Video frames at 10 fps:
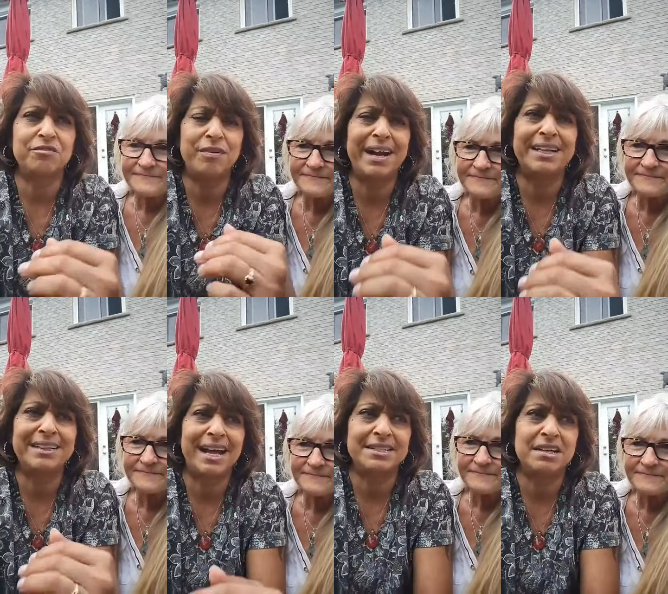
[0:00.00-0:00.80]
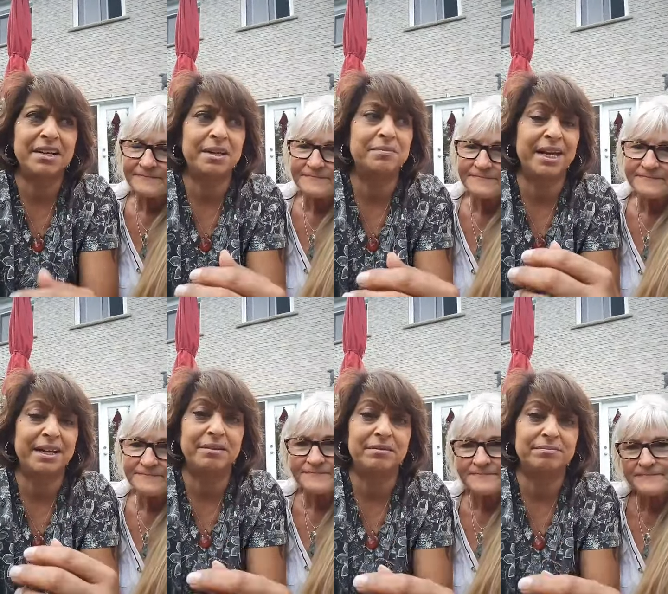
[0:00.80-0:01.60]
Speaker 1: of right in that time
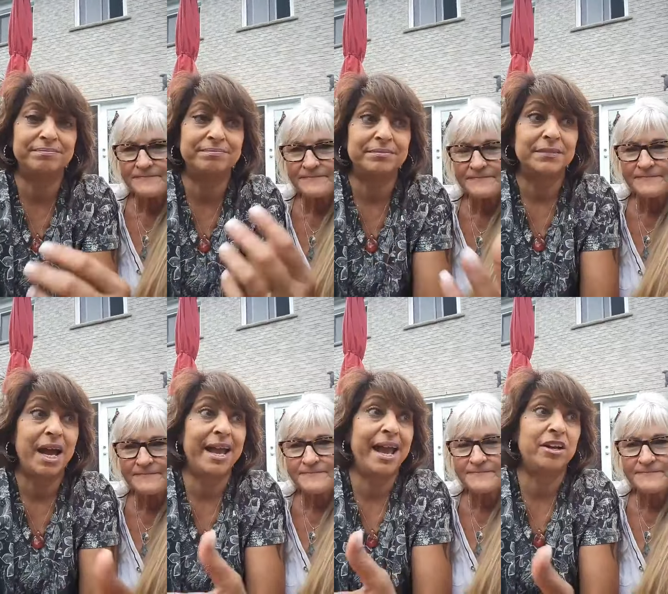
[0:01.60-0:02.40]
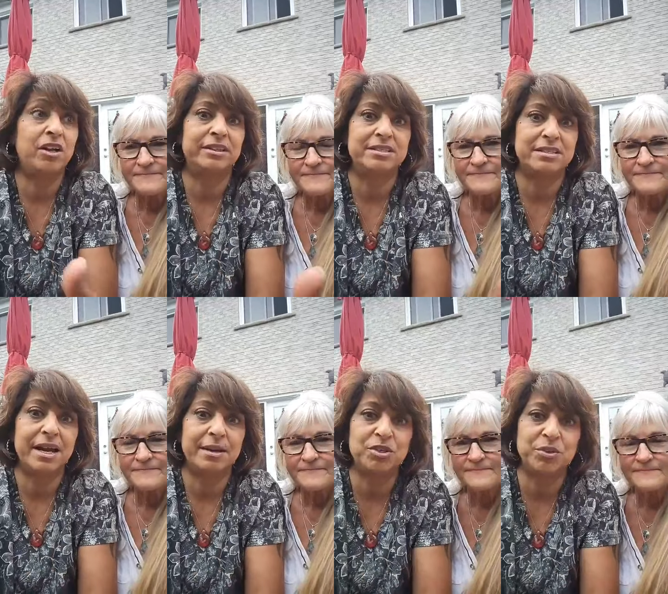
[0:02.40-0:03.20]
that I had all this
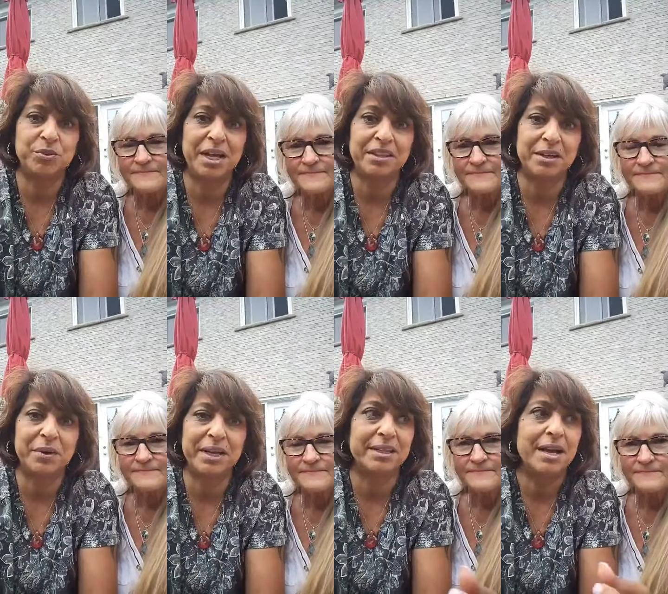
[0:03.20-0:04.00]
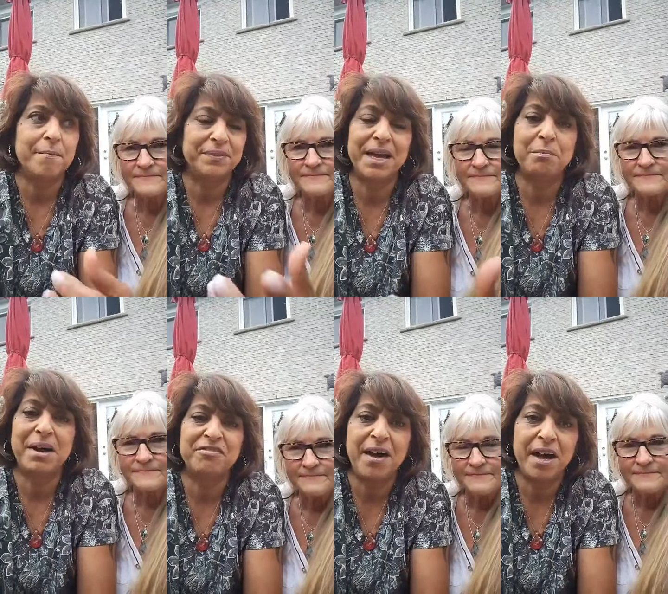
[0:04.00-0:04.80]
time to do nothing with, that
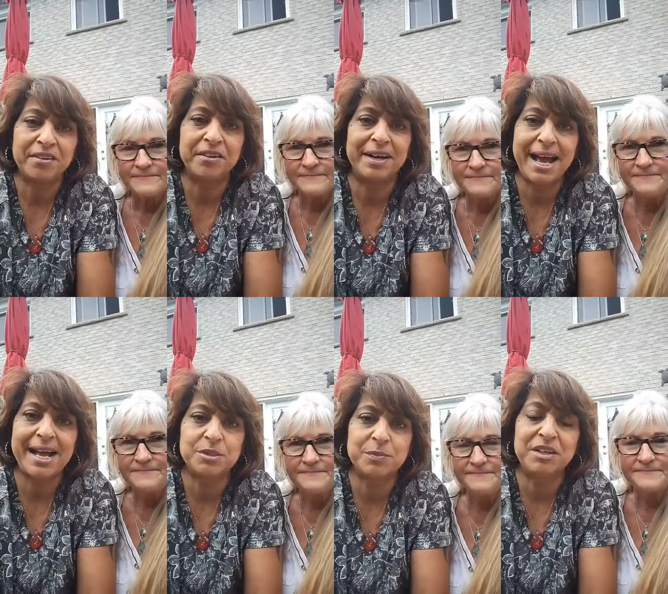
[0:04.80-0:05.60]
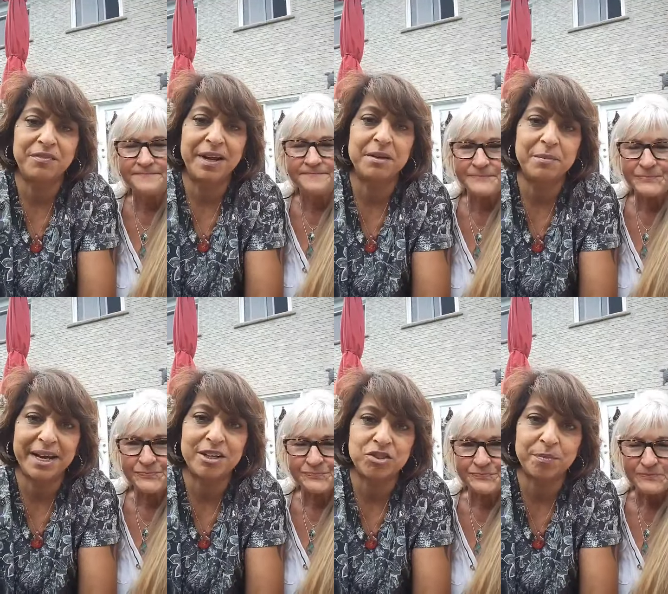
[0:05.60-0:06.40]
my father had asked me to find him
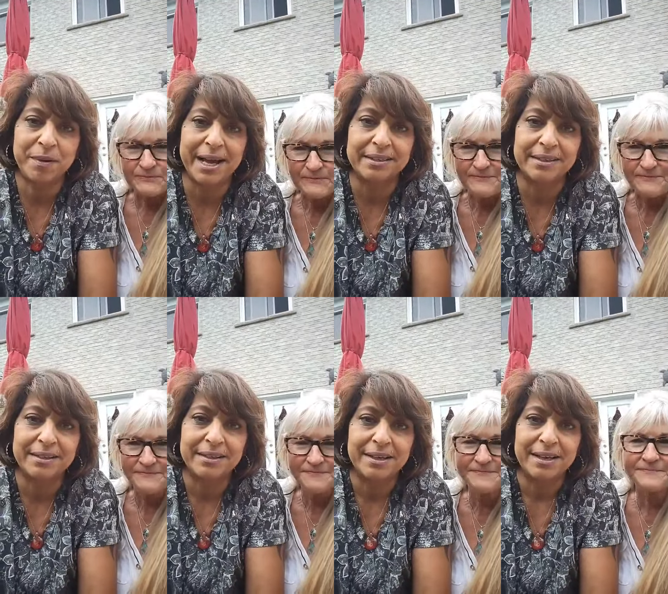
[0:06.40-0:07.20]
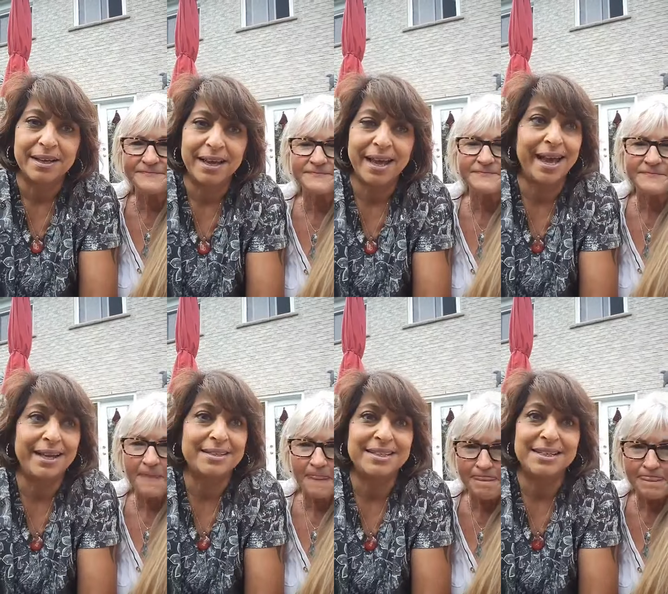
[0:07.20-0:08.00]
a naturopath.
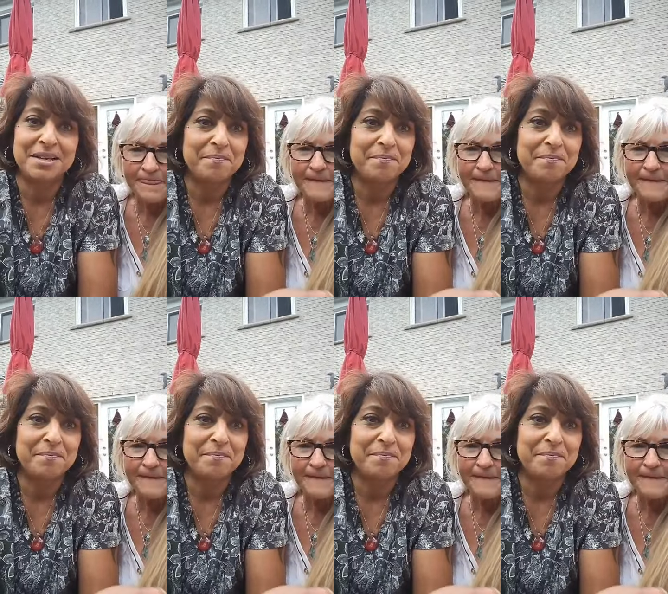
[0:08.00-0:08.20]
And